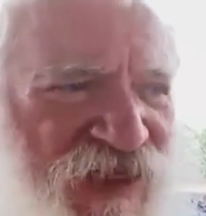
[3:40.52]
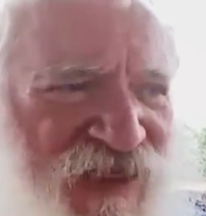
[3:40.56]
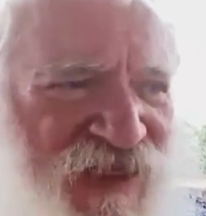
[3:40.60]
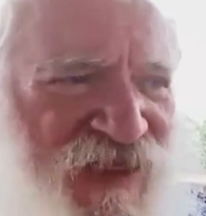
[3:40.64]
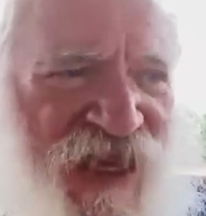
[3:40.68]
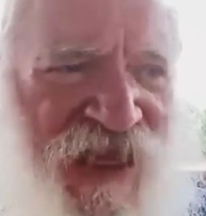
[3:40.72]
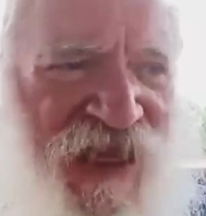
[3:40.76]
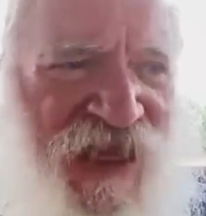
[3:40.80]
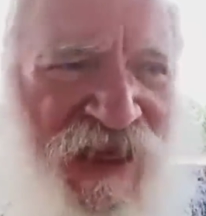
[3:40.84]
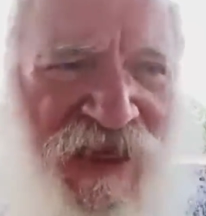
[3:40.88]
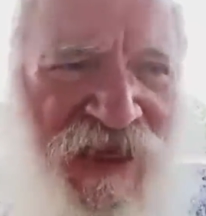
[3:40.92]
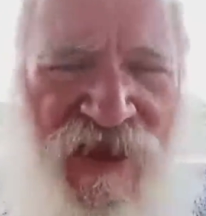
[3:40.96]

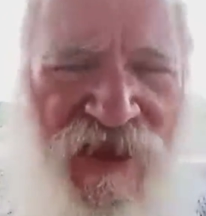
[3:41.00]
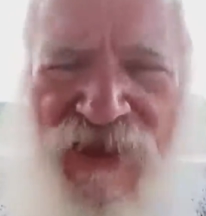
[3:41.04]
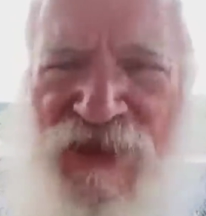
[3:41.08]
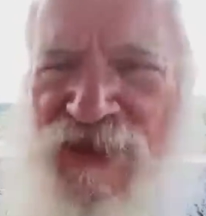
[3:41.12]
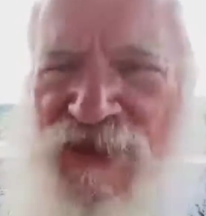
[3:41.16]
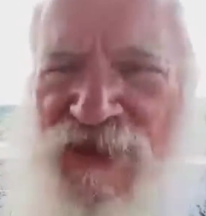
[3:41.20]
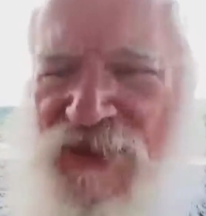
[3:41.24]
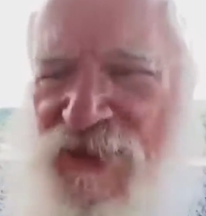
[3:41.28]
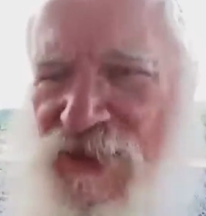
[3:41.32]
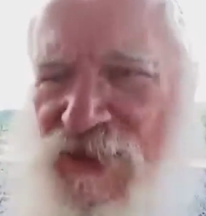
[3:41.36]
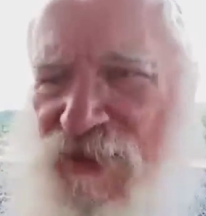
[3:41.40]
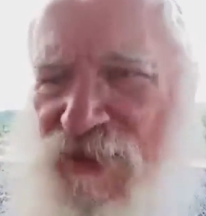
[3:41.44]
sell,
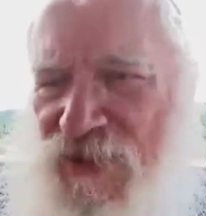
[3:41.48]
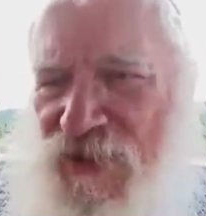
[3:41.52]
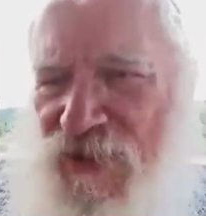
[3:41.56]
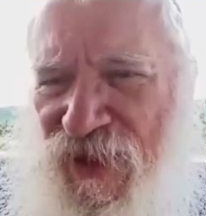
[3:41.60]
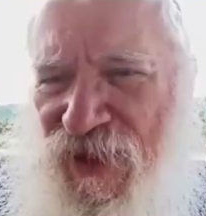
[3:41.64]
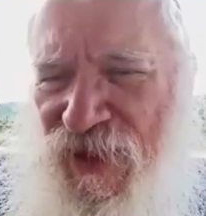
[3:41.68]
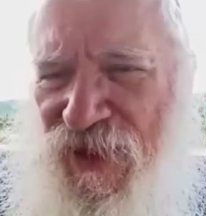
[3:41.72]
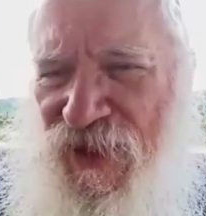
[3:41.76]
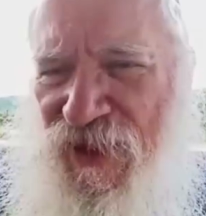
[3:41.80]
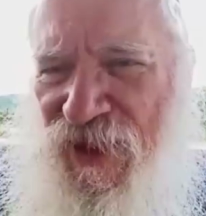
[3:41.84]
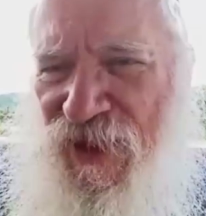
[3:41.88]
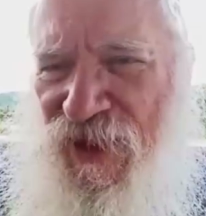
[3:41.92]

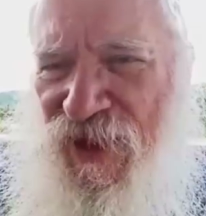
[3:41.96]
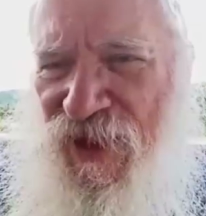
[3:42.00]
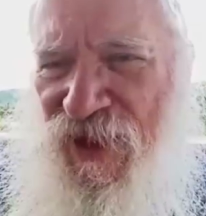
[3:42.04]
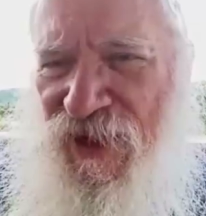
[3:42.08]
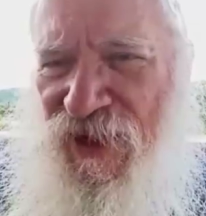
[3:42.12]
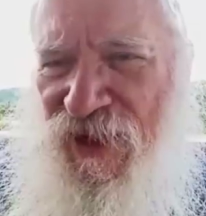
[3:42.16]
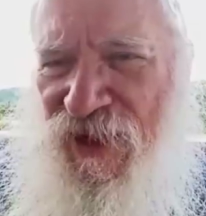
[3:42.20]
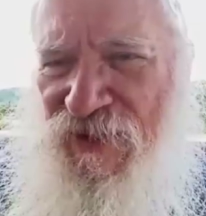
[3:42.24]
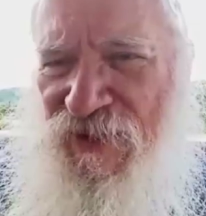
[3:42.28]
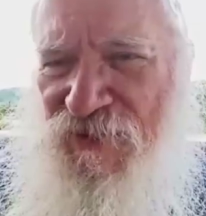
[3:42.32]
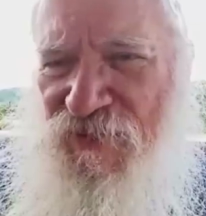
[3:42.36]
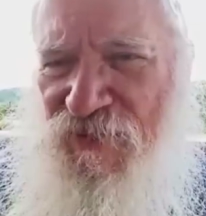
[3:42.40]
they
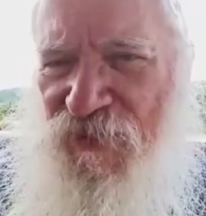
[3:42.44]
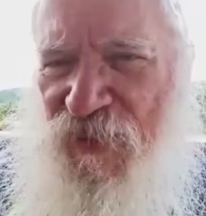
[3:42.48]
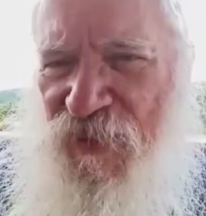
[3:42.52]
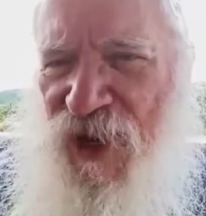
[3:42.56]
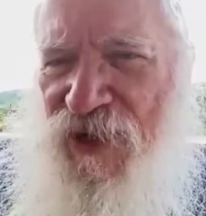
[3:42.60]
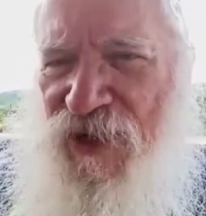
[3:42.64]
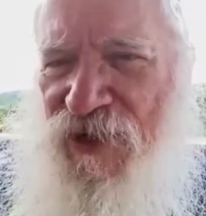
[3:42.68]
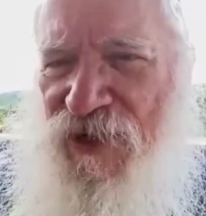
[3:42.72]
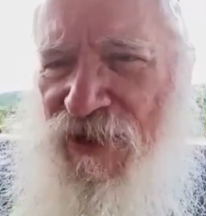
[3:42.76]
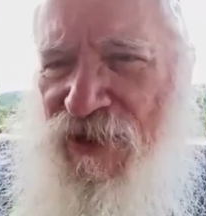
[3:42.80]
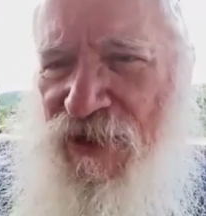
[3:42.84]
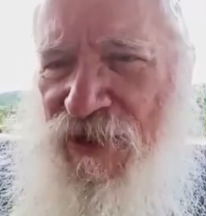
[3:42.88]
didn't
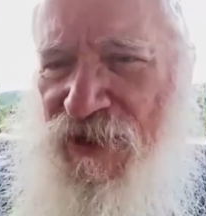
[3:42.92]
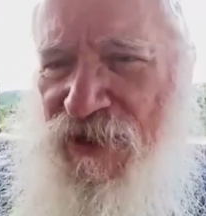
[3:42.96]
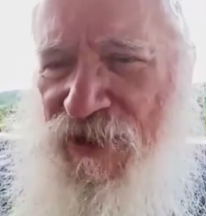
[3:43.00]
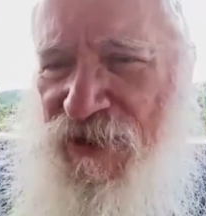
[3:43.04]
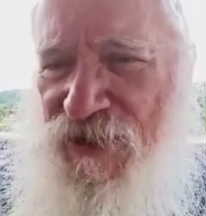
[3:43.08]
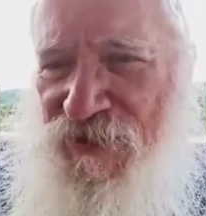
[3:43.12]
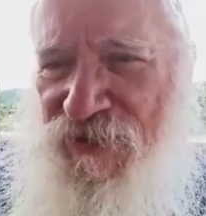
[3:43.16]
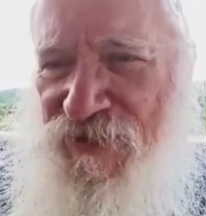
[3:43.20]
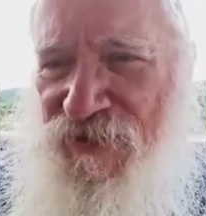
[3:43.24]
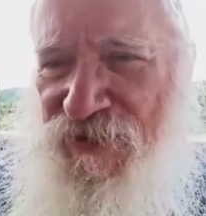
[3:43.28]
barter.